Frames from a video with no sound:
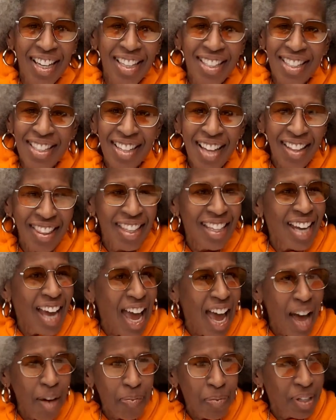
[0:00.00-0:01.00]
Nothing
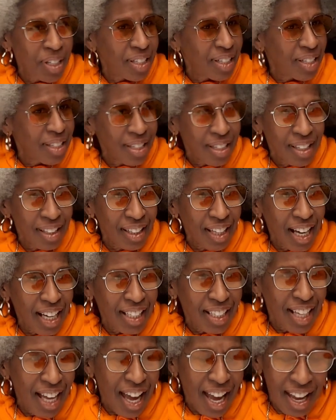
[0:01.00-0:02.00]
happens like
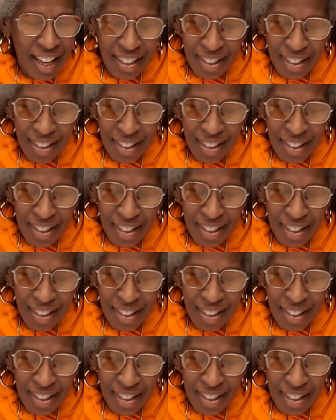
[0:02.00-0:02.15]
that.